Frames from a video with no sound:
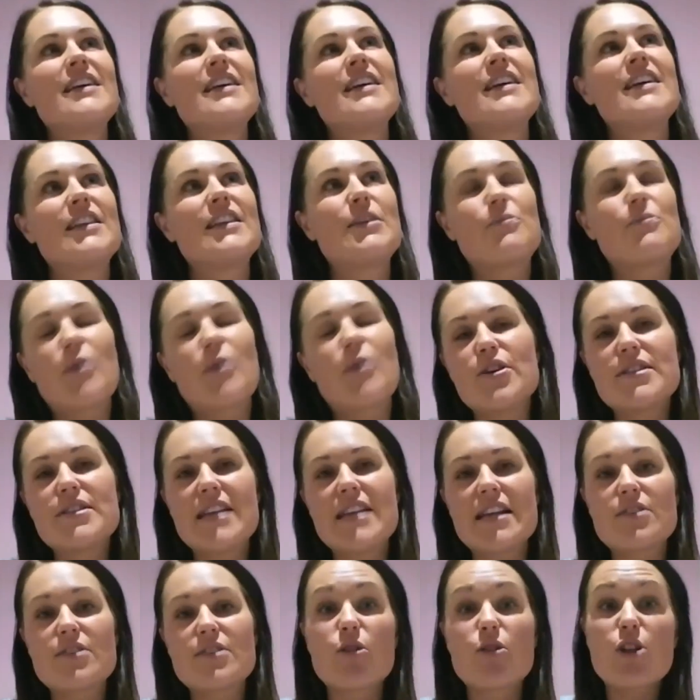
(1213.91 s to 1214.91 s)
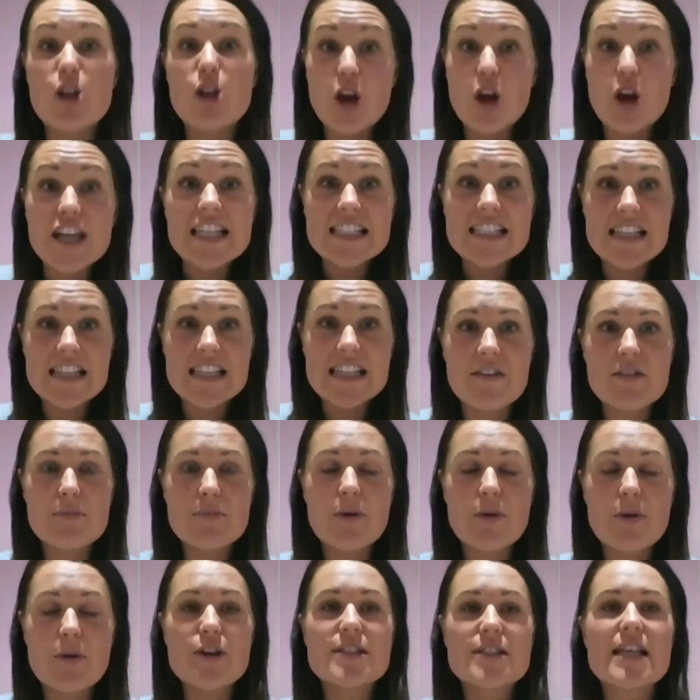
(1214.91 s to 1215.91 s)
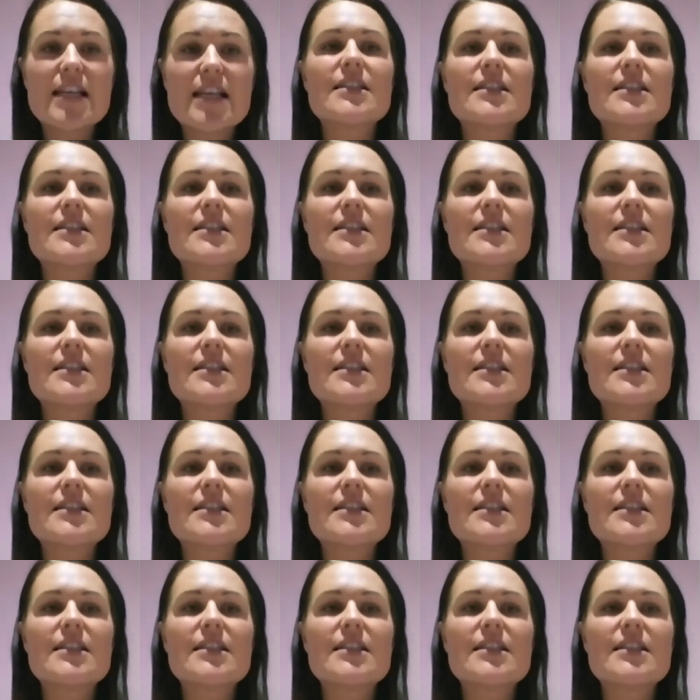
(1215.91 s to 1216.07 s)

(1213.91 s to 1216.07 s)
the process or learning to love the process